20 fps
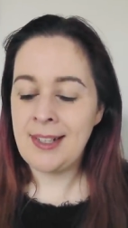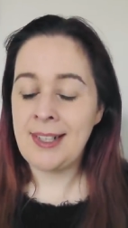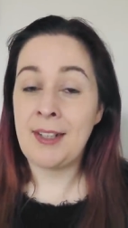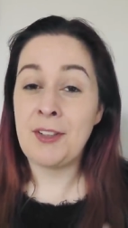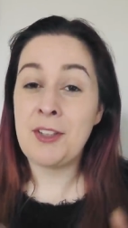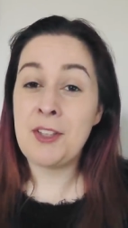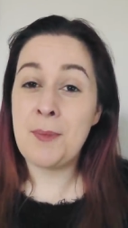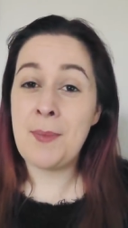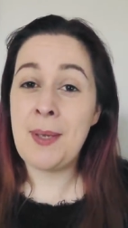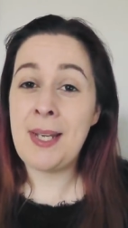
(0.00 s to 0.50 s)

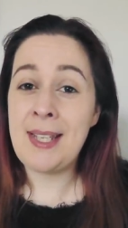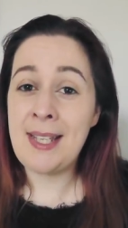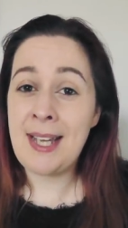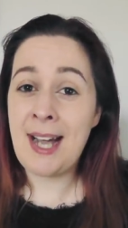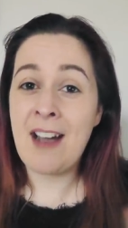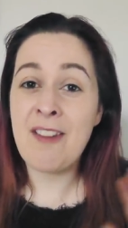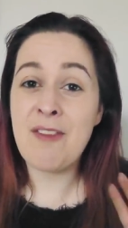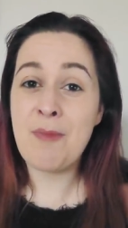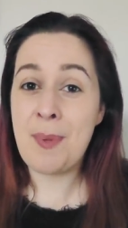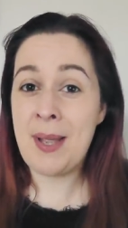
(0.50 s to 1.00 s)
Now to me,
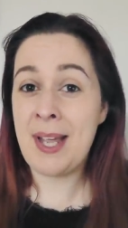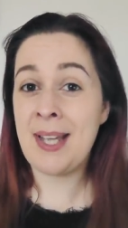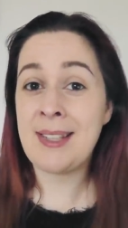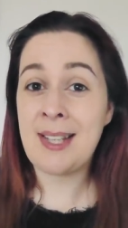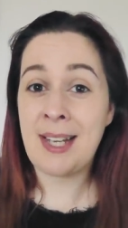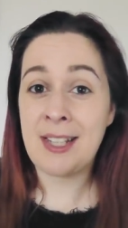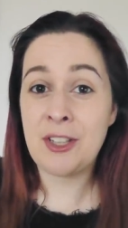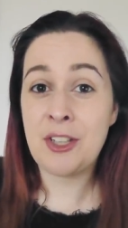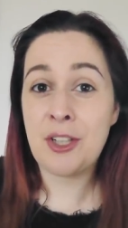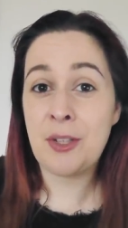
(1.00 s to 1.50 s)
I've baked
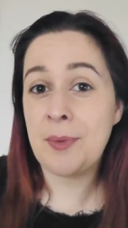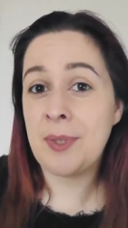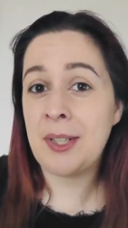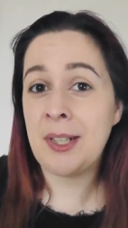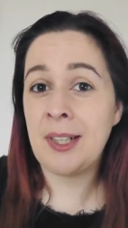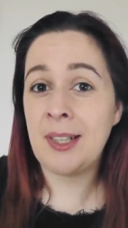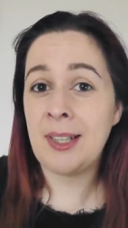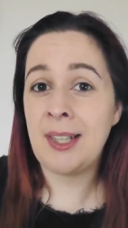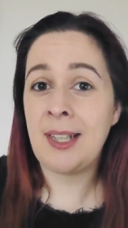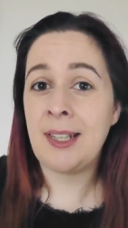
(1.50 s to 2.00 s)
that too
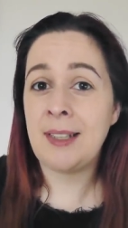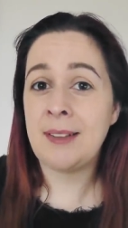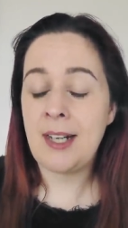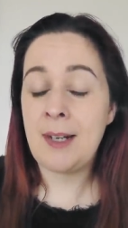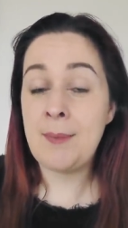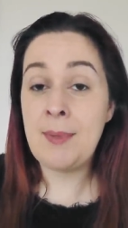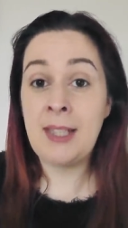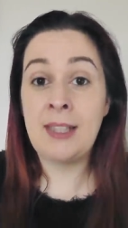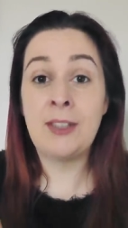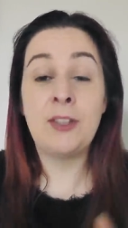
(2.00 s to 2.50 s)
early.
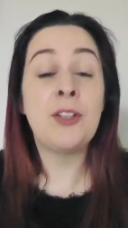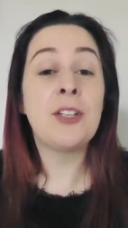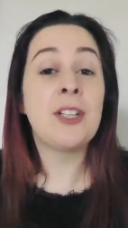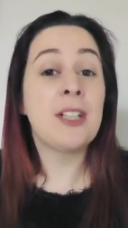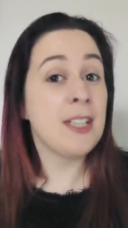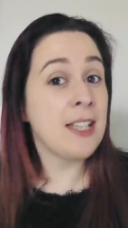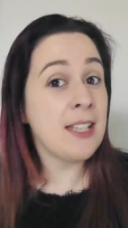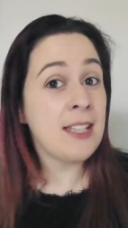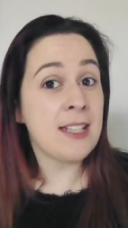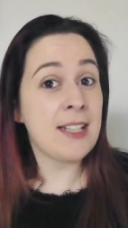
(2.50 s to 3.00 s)
I mean,
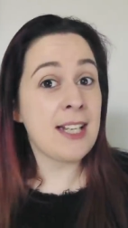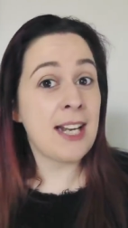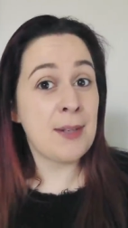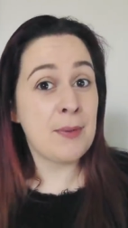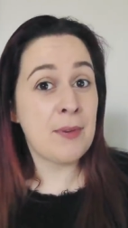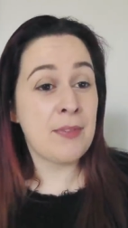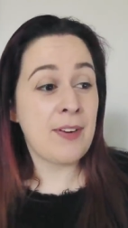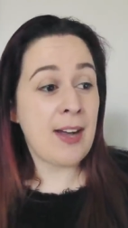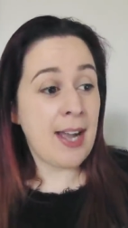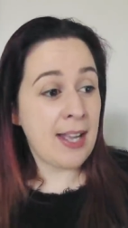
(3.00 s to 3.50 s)
luckily they said
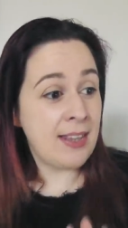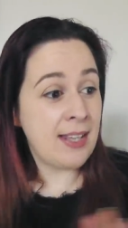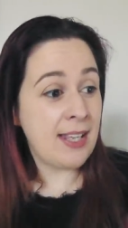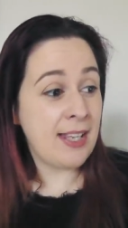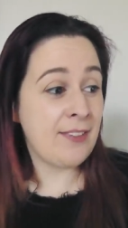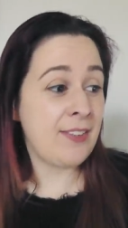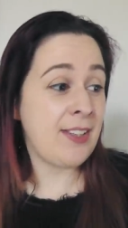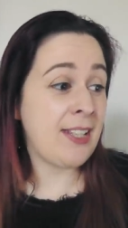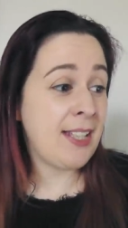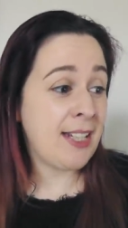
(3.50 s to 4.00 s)
it were fine,
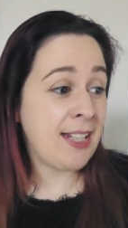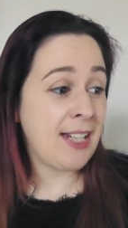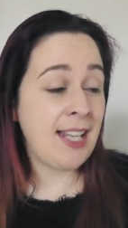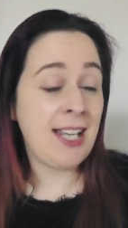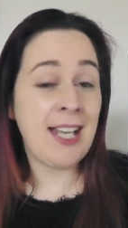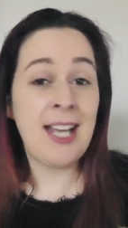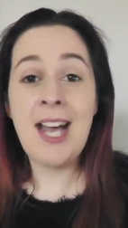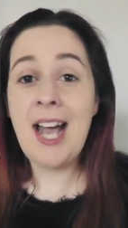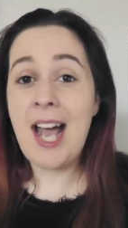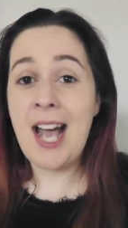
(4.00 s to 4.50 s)
they have eaten
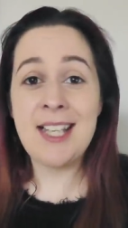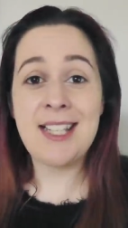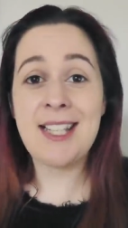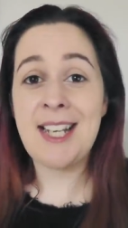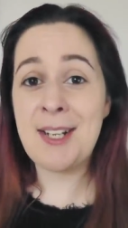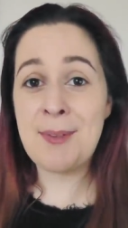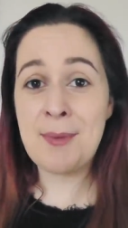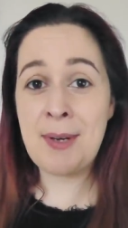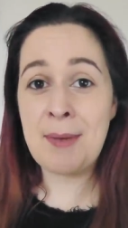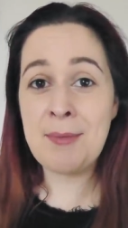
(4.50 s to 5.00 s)
it and
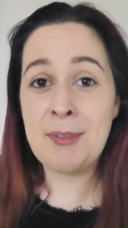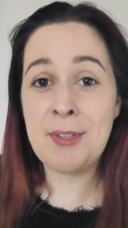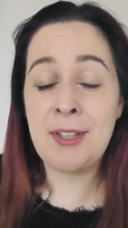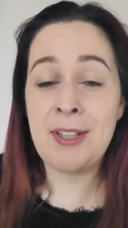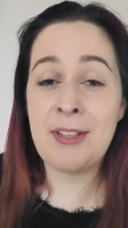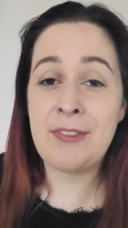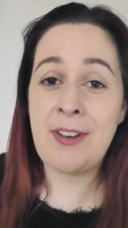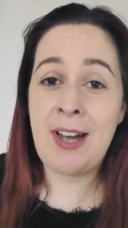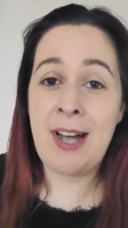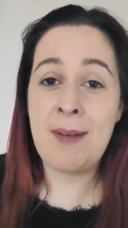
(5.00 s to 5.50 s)
said it were
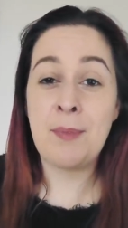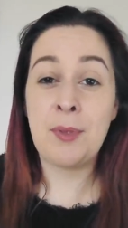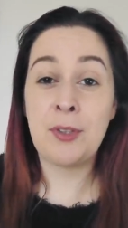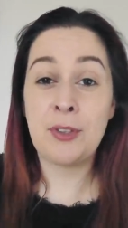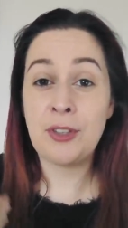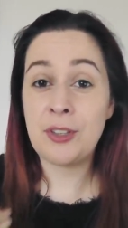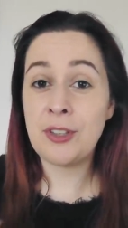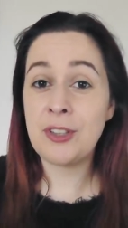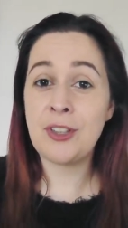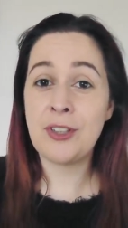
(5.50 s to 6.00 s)
absolutely fine, but
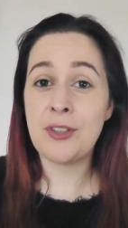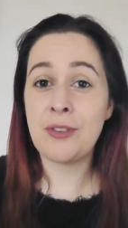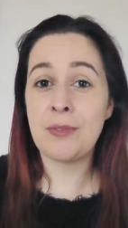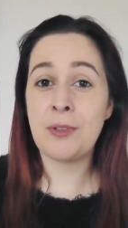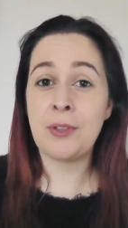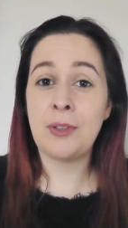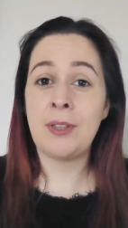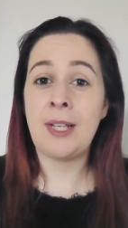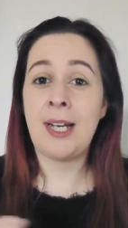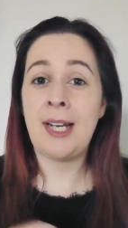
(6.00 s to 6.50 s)
just as a
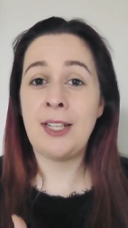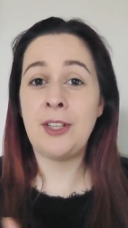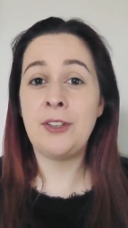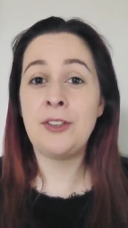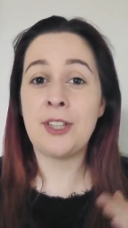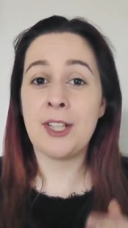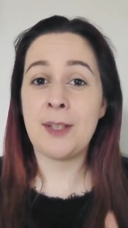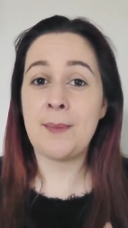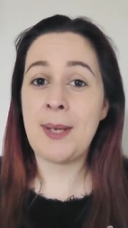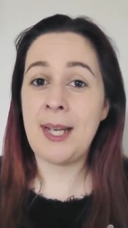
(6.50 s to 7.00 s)
rule I
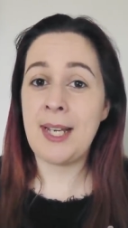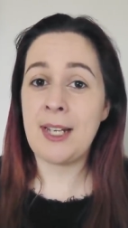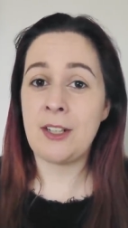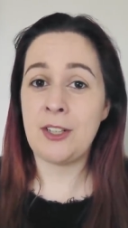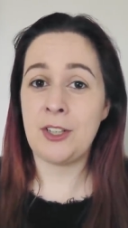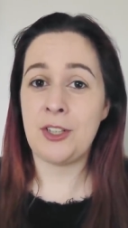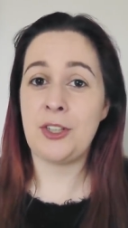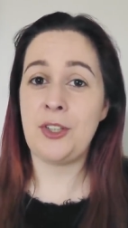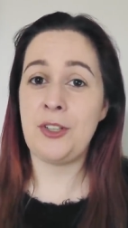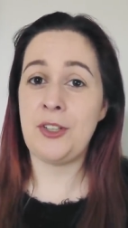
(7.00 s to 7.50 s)
usually bake
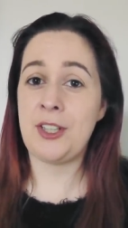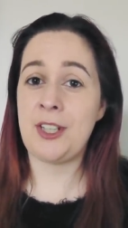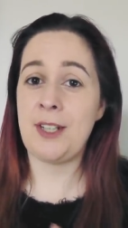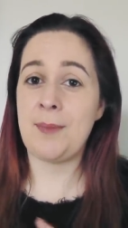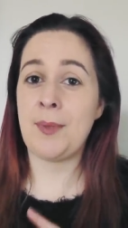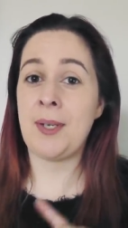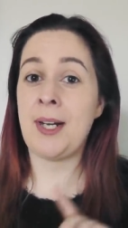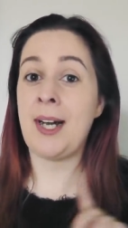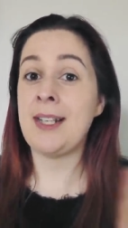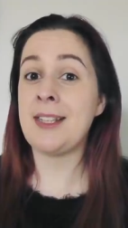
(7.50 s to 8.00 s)
on a Tuesday,
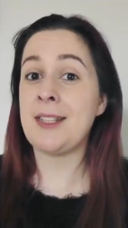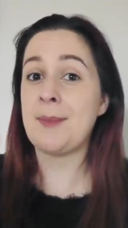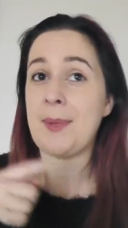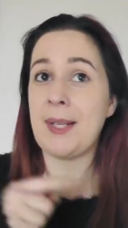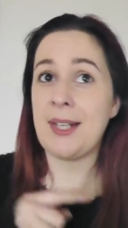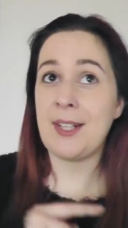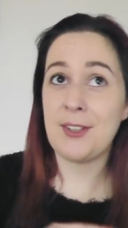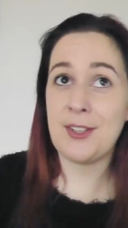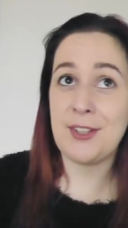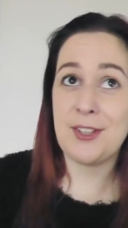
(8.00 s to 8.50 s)
but I had to
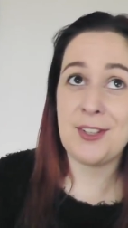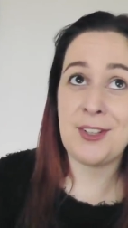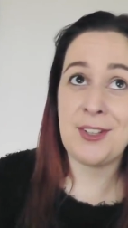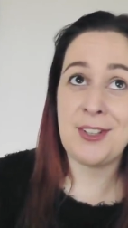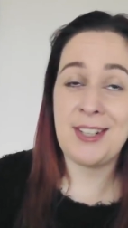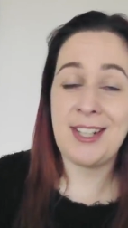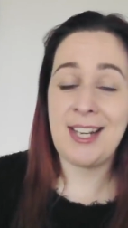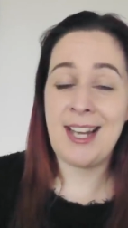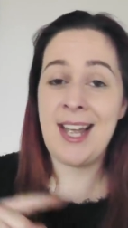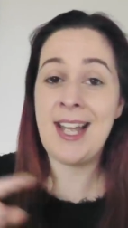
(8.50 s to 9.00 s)
bake on a
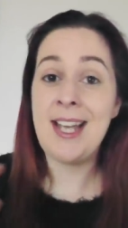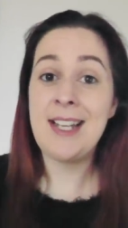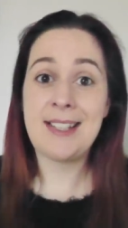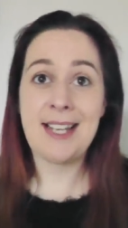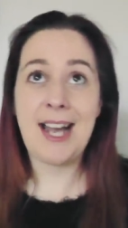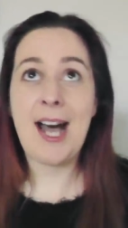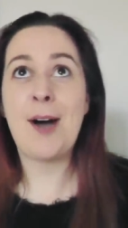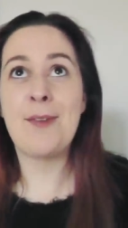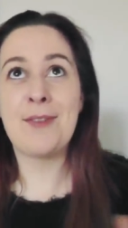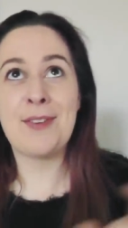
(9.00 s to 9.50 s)
Sunday
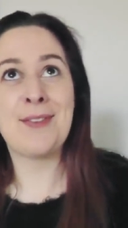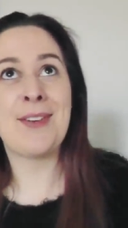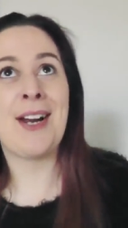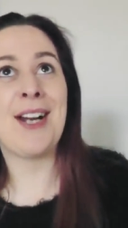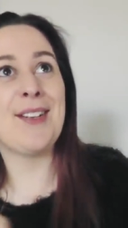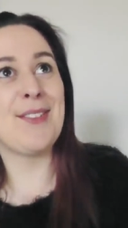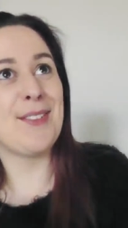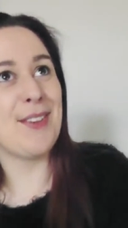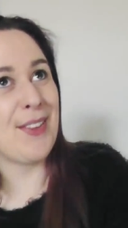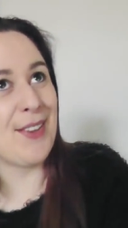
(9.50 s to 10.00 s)
to have it
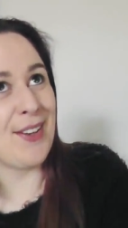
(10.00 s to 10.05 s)
ready for